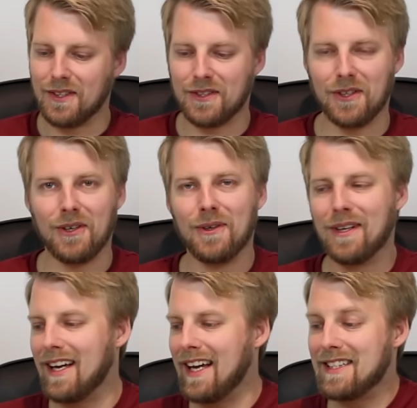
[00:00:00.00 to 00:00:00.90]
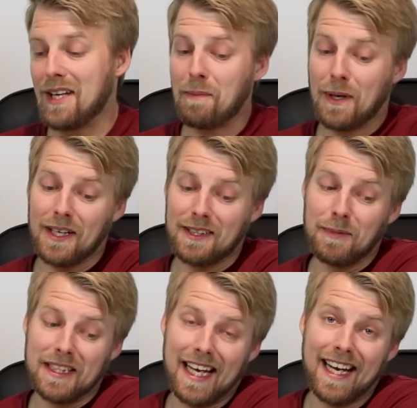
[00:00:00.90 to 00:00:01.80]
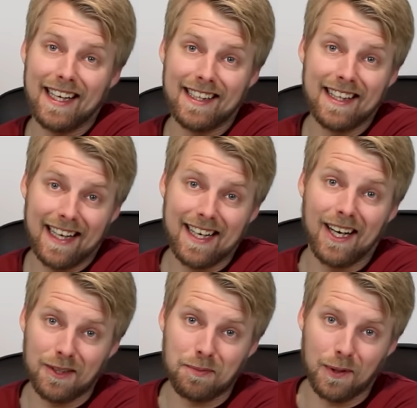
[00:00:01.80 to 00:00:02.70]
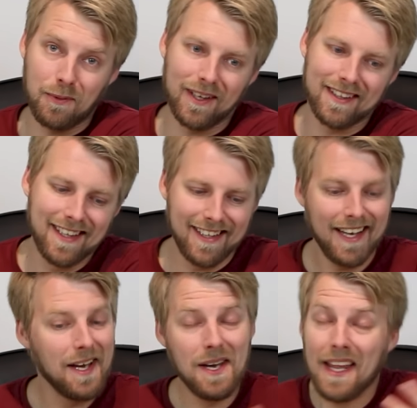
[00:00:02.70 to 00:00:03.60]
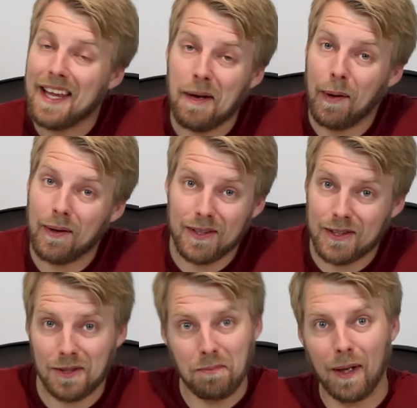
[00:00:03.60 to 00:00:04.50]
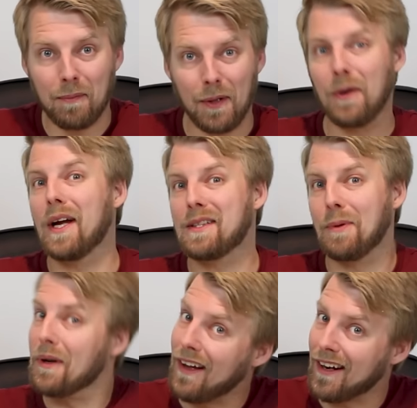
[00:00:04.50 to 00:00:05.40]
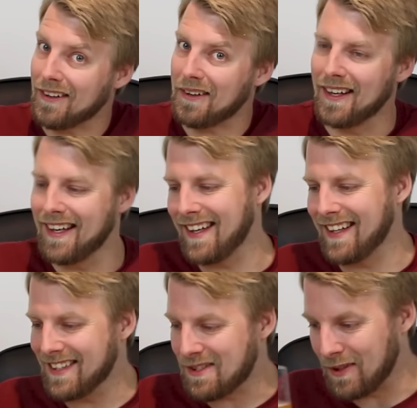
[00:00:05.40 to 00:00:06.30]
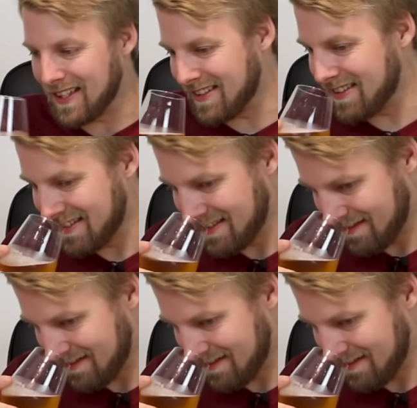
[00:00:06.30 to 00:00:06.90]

So it's not because I'm a Dane that Carlsberg won. They apparently just make better export lager in Sweden.